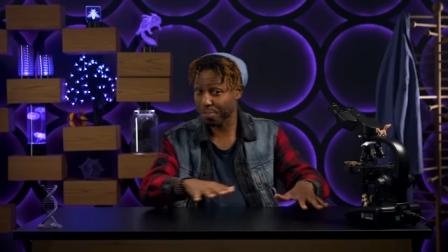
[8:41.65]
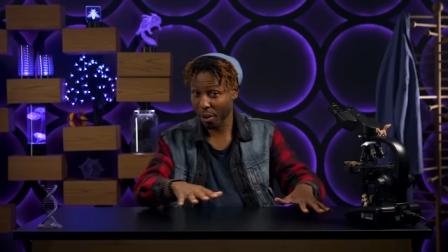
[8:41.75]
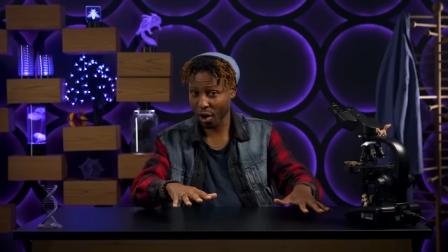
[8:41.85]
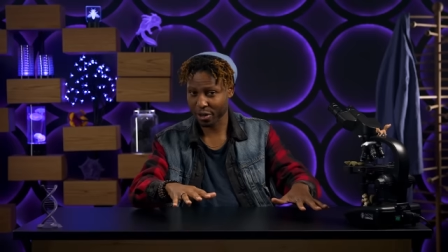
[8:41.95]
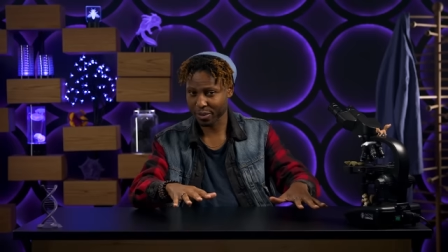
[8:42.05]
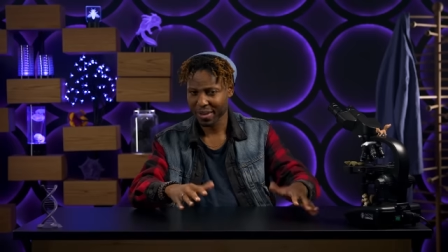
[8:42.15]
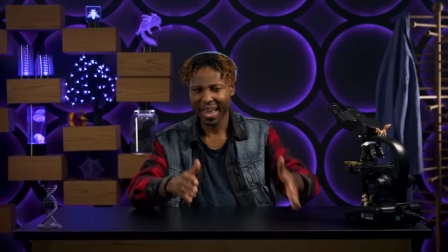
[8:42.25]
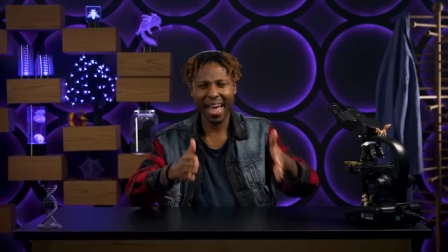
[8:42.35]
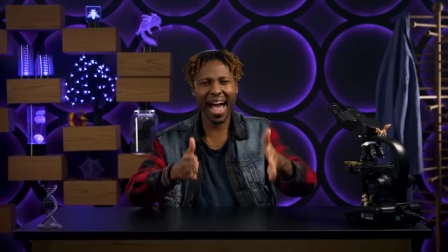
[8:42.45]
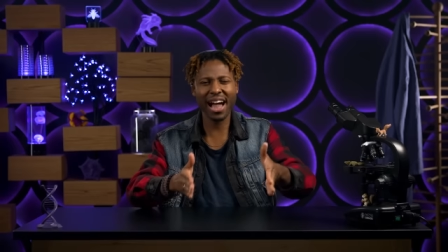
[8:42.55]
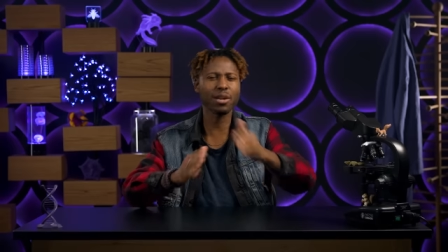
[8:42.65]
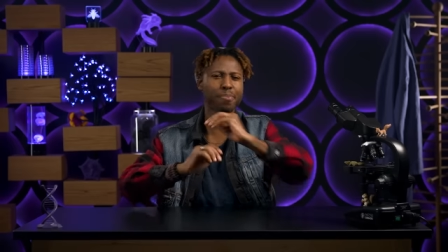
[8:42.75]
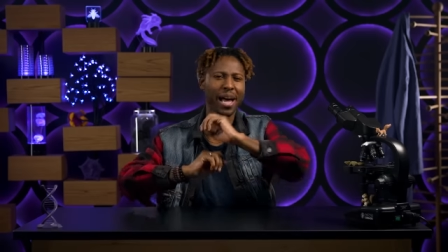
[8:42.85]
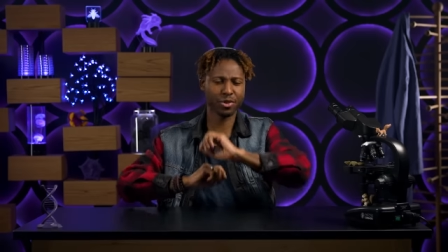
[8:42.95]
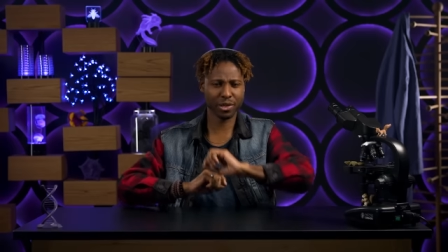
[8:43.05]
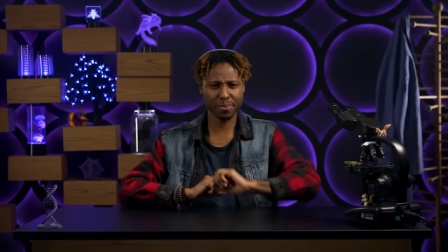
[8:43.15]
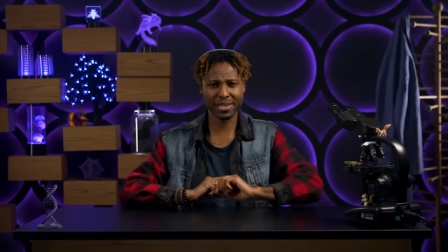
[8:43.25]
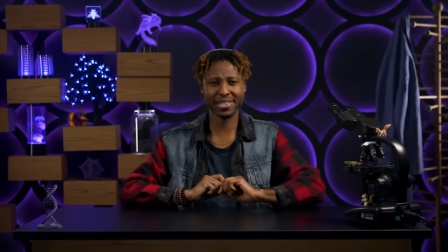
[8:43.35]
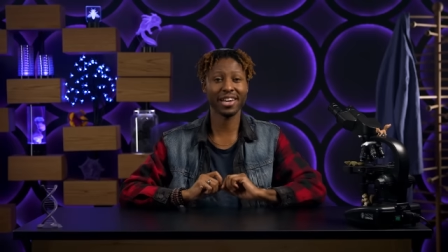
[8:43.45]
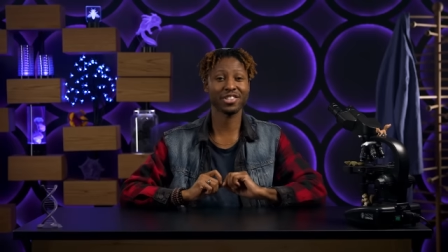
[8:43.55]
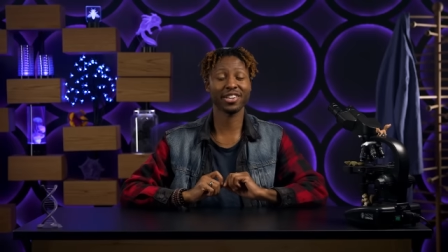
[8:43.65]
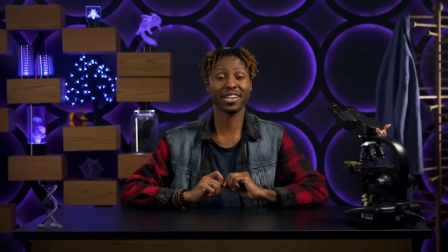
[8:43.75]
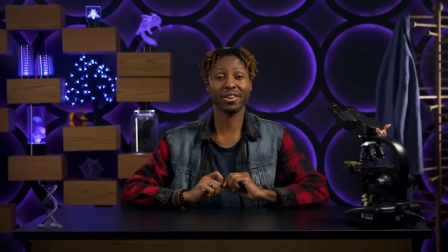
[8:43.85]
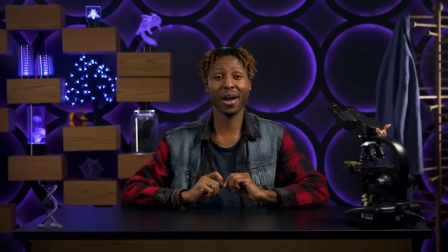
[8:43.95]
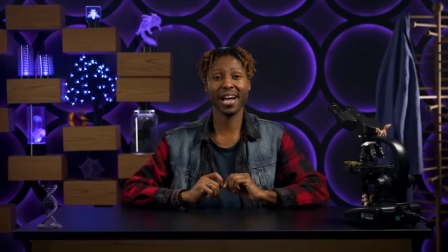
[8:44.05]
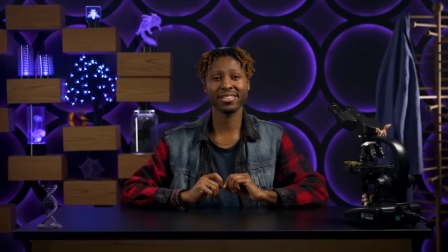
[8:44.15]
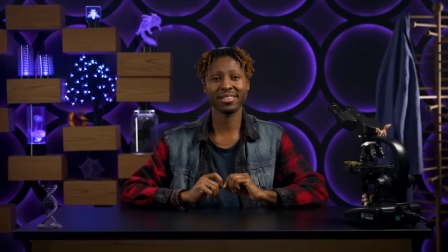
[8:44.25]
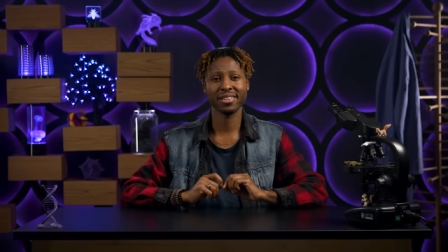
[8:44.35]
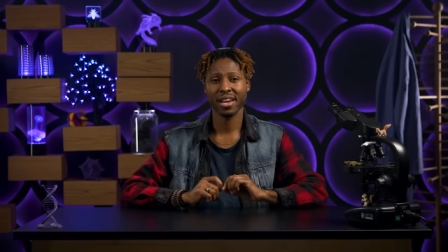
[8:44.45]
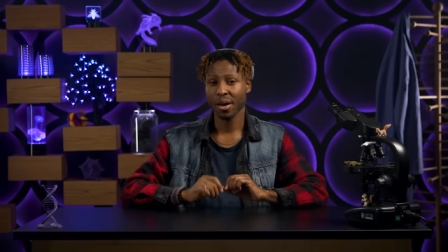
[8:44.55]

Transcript: apart, allopatric speciation can arise.